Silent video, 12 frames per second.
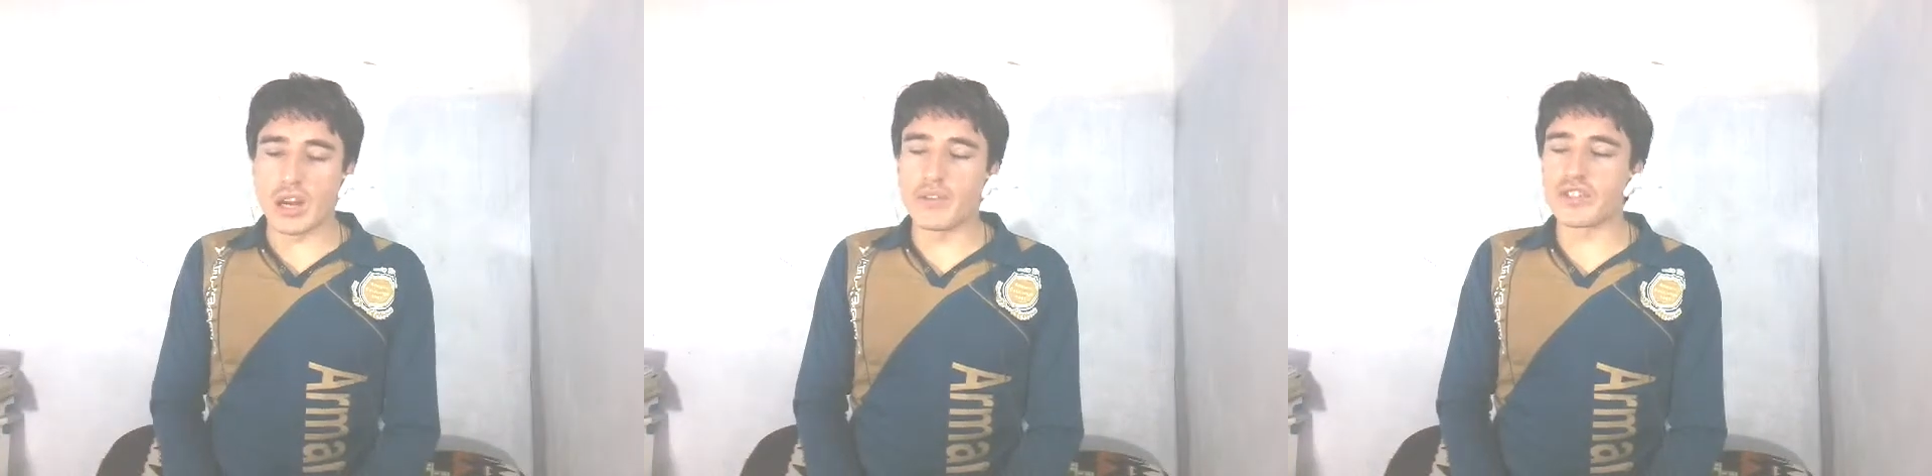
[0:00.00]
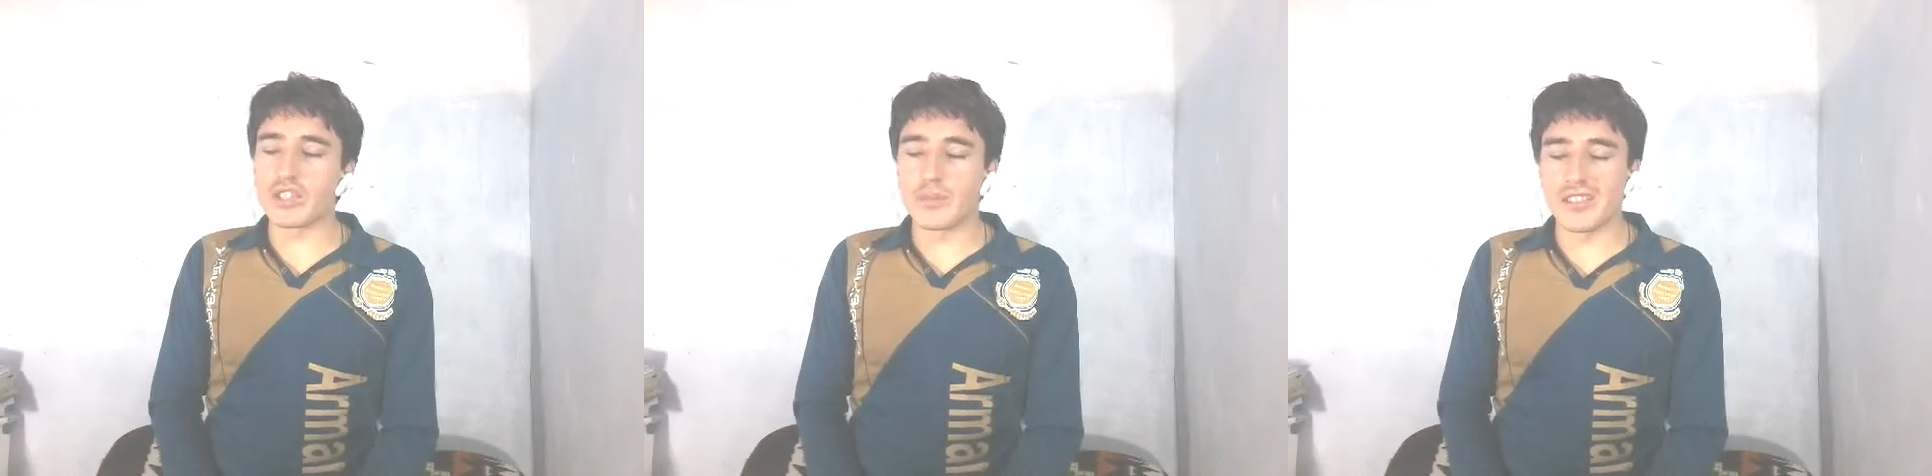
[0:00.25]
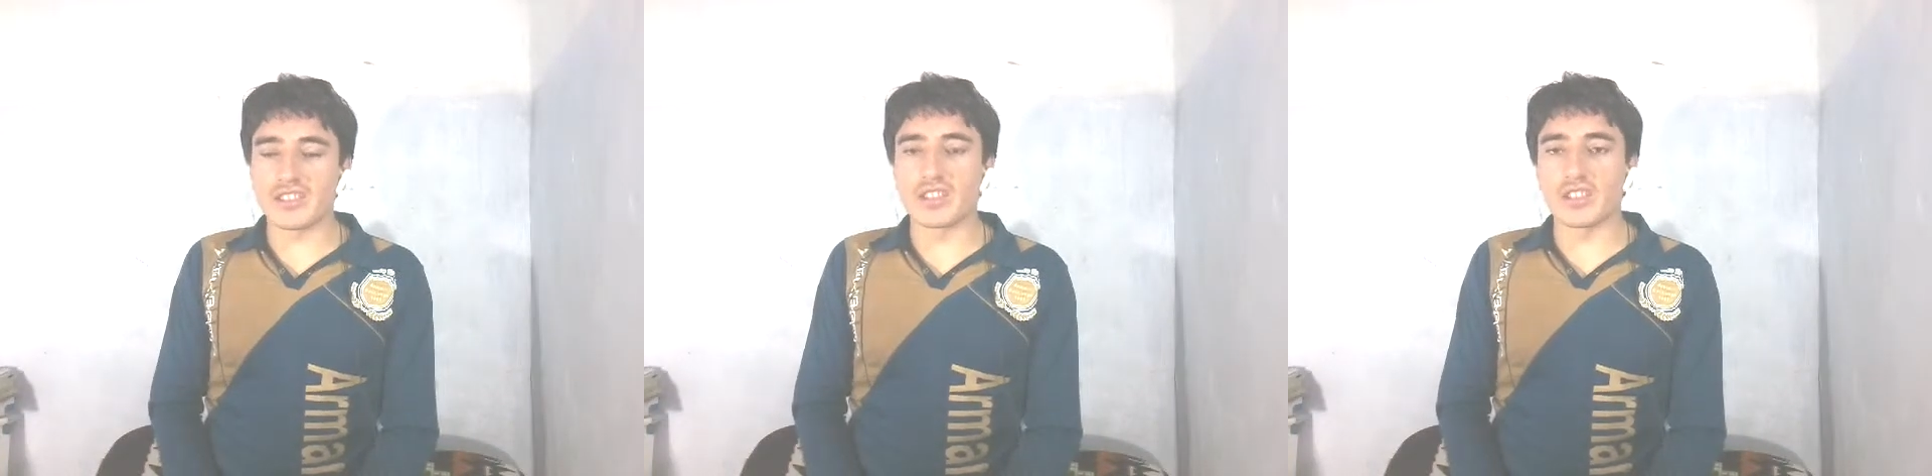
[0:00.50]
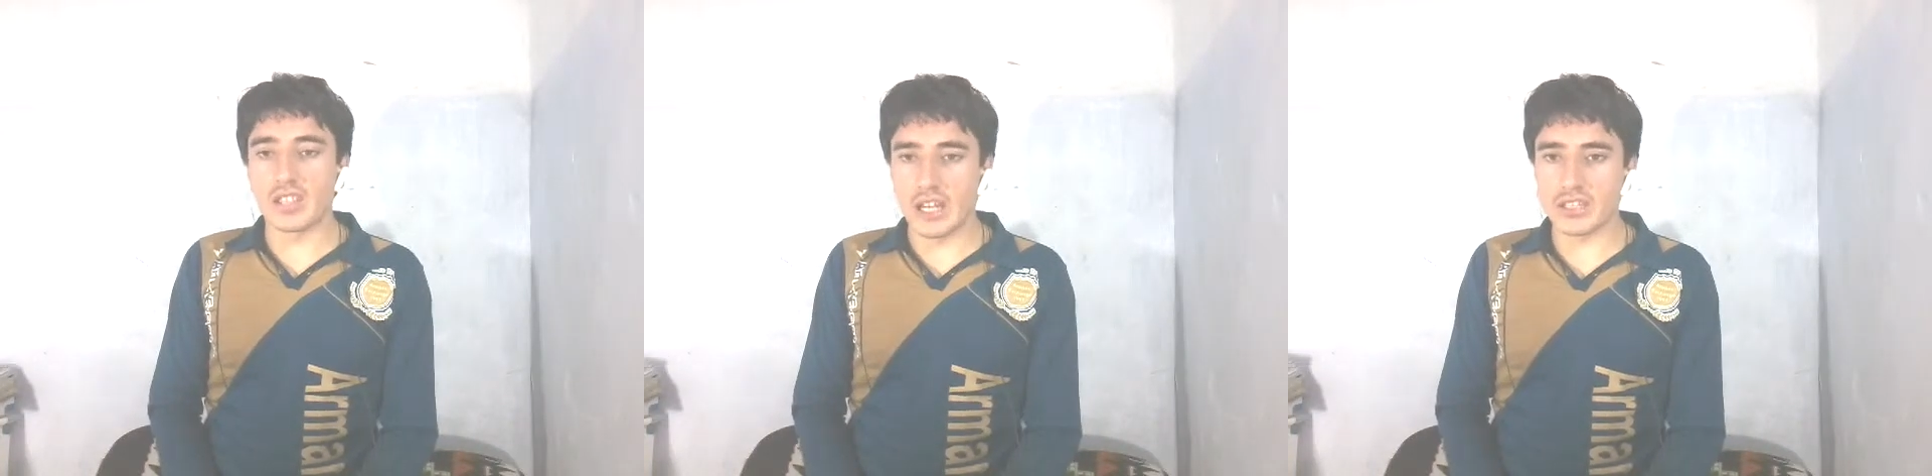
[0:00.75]
nervous system and
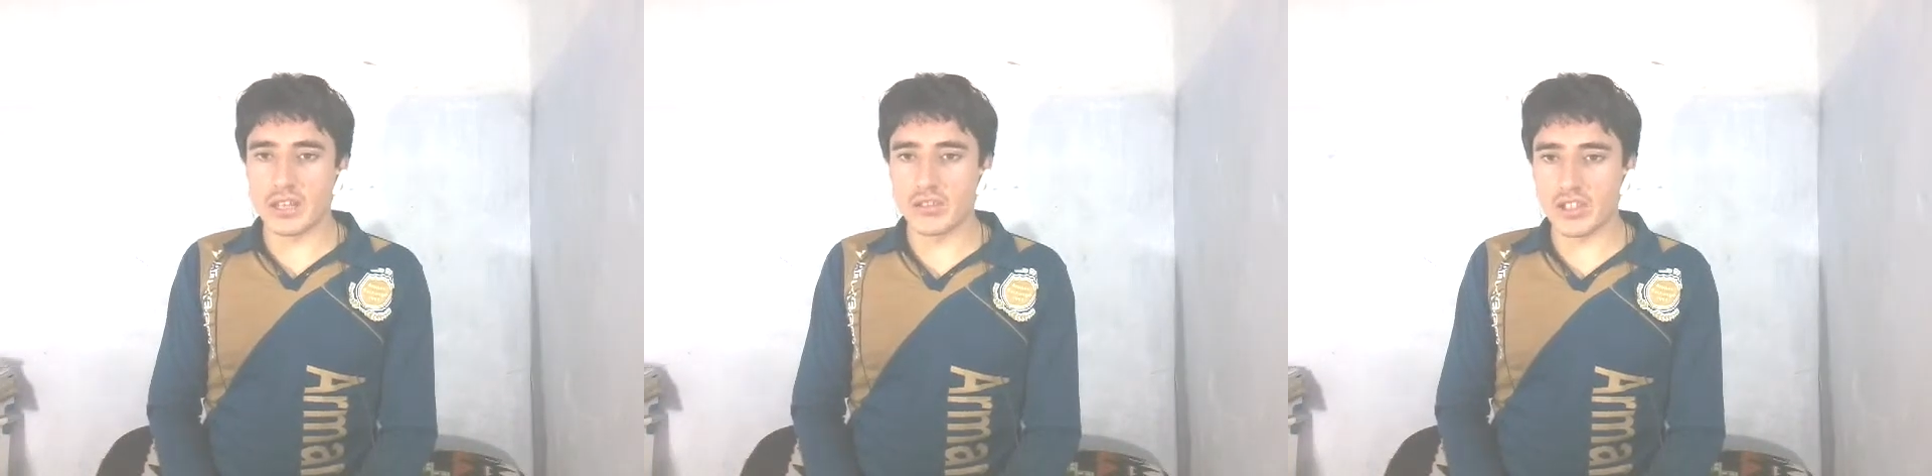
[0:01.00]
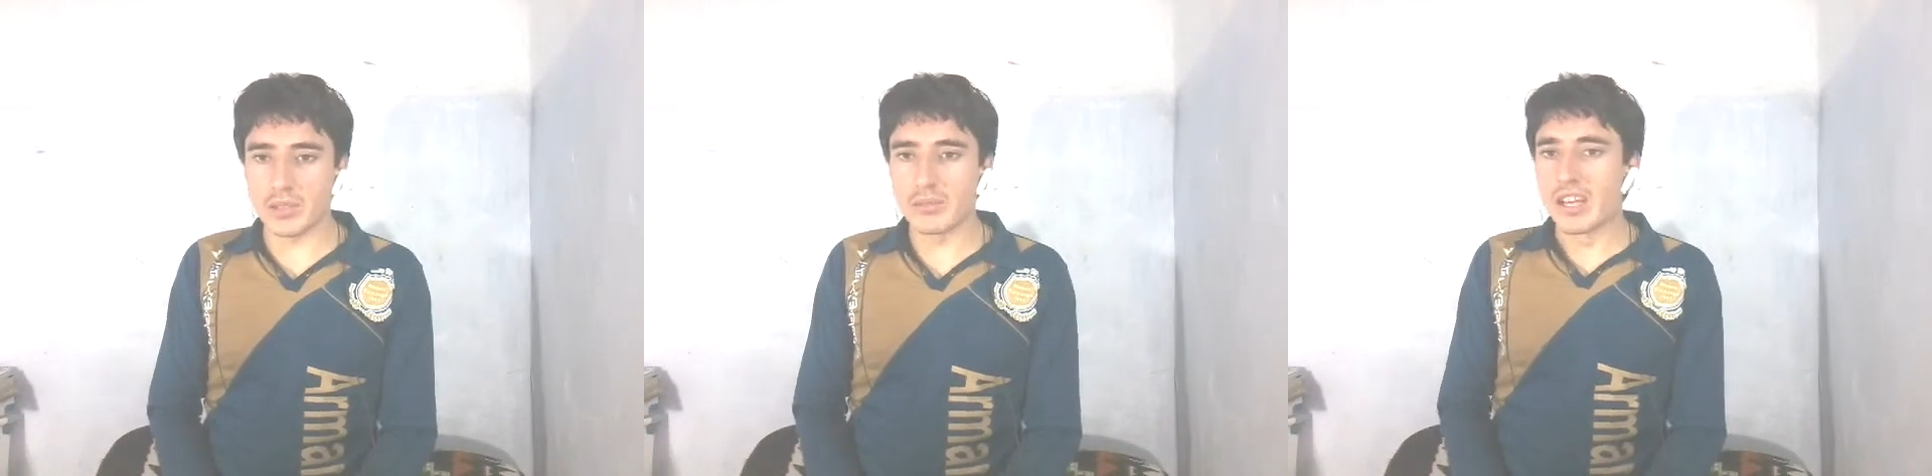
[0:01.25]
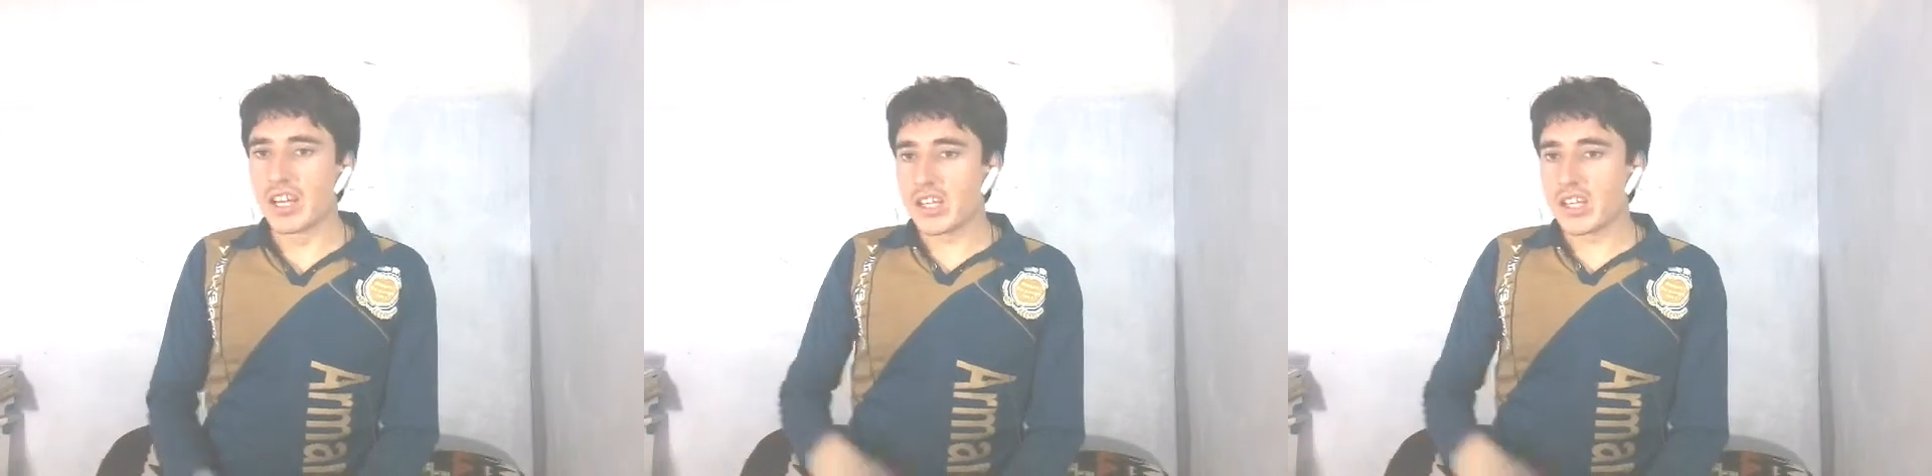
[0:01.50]
centralized nervous system.